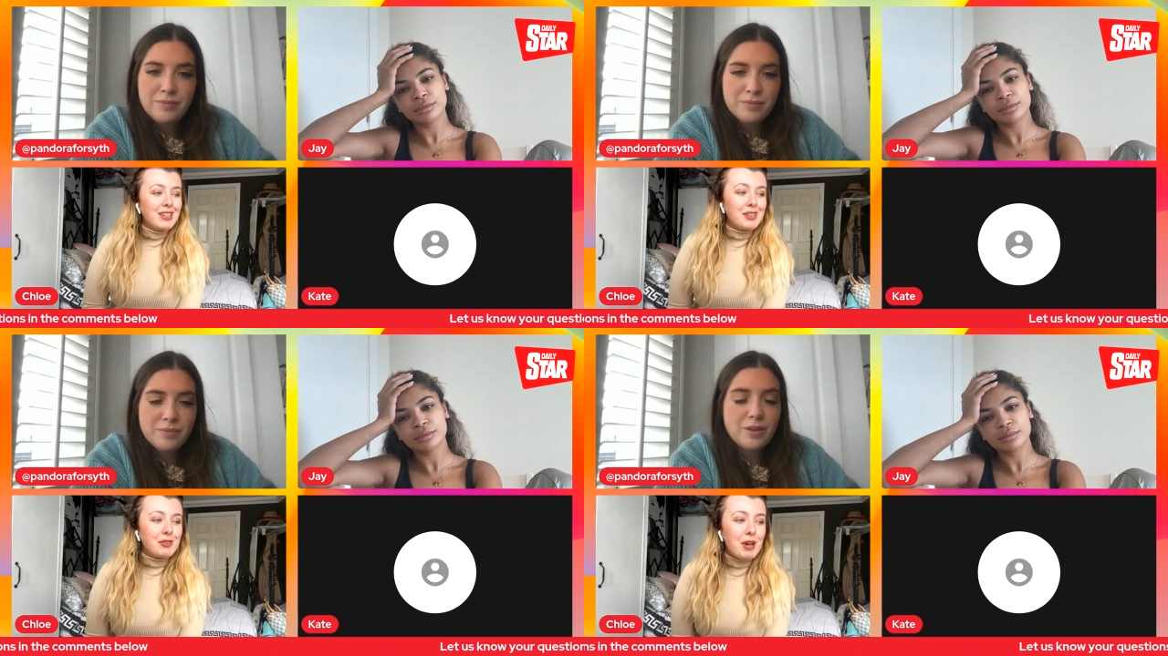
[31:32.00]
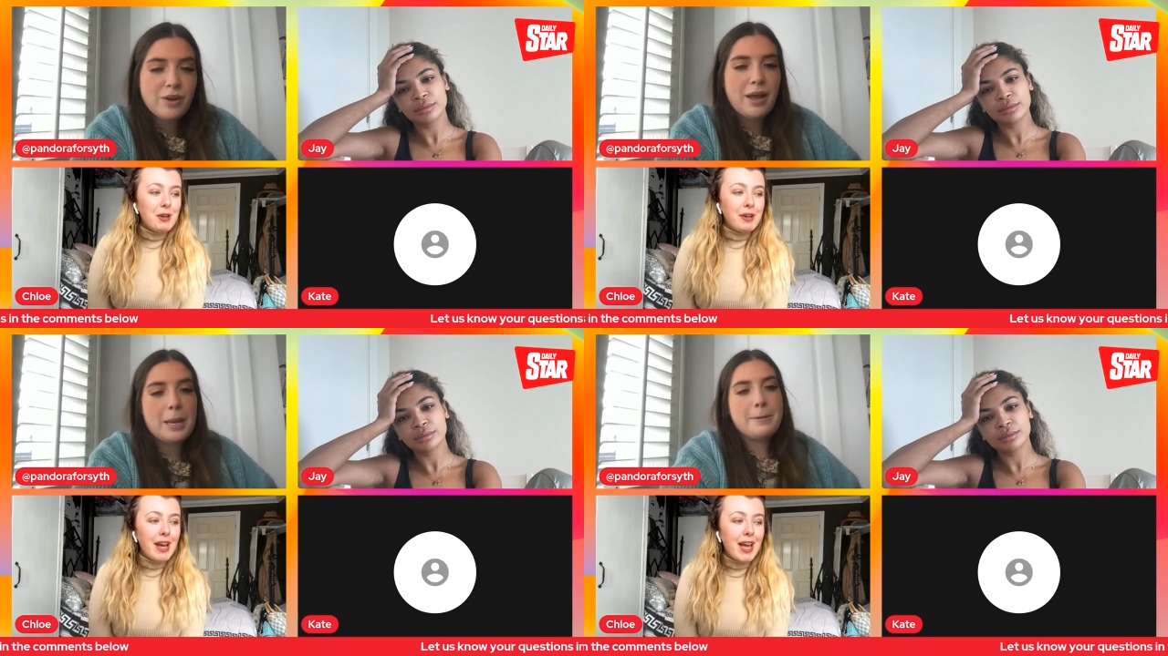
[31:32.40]

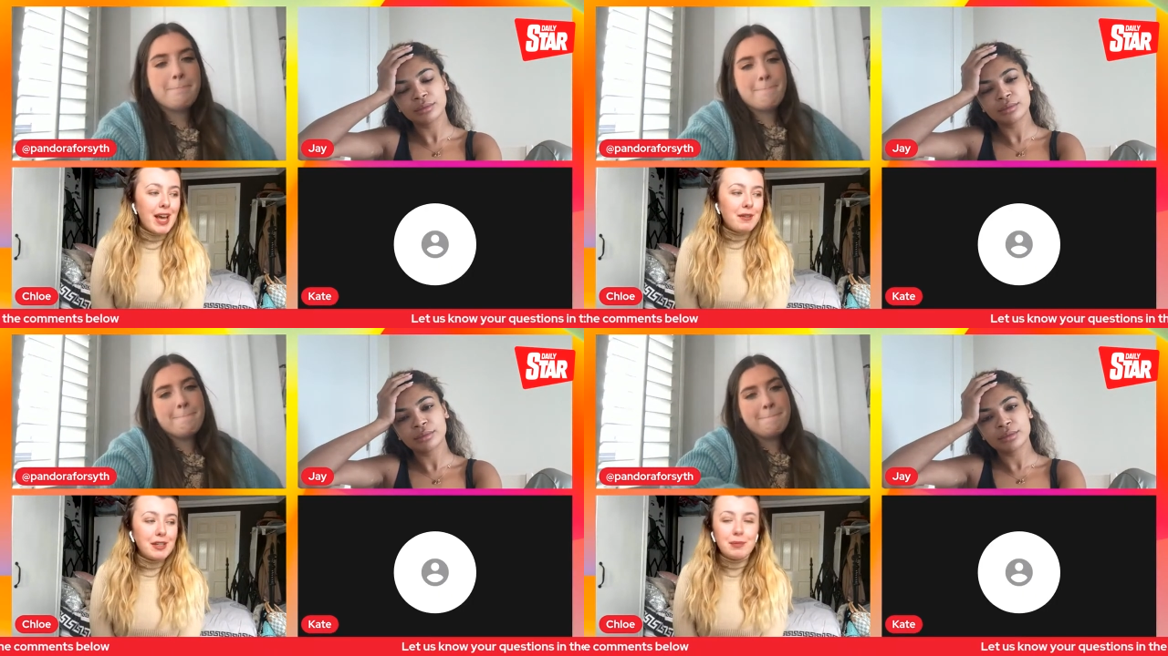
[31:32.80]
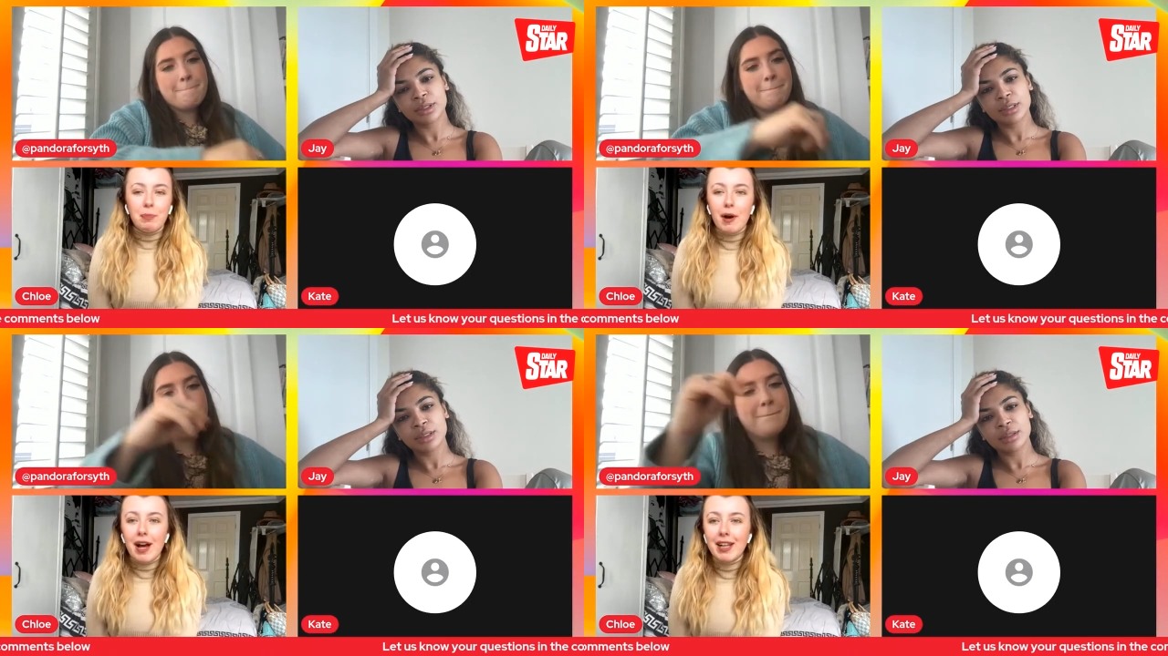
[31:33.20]
Speaker 1: Stroke a hairy
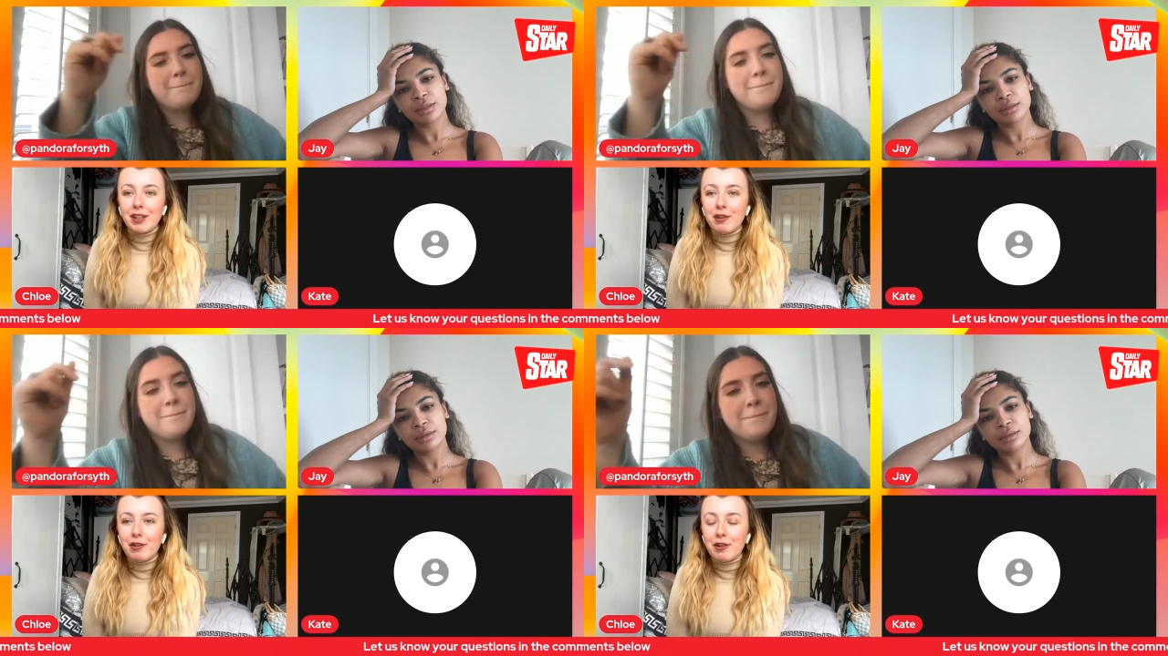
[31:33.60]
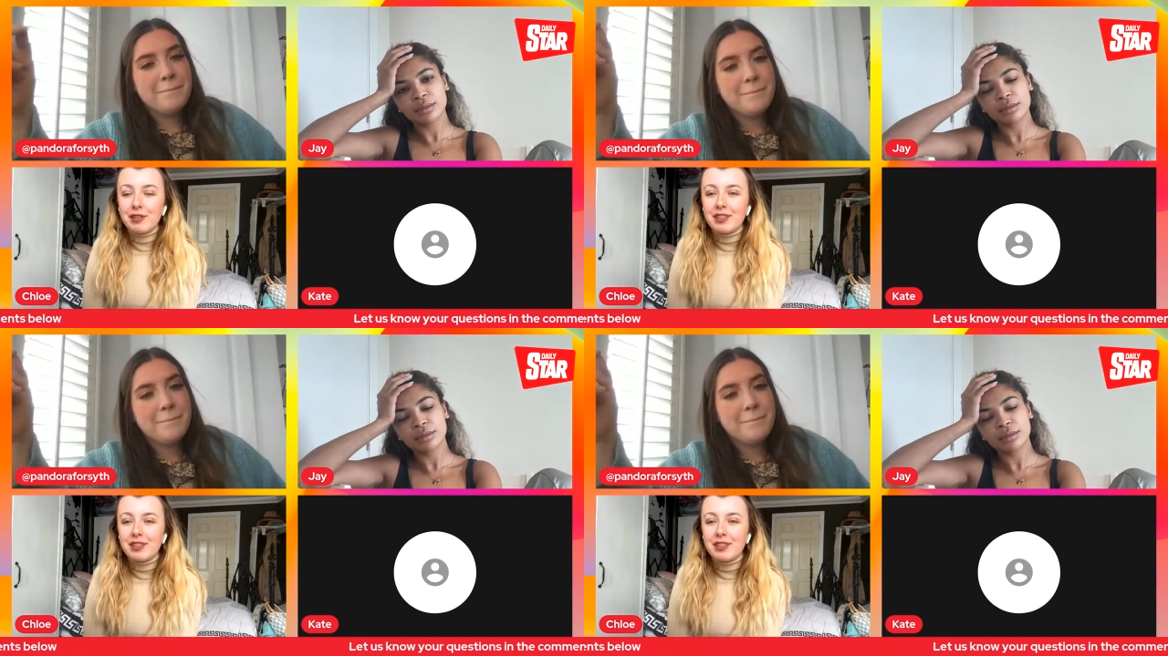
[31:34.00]
spider or a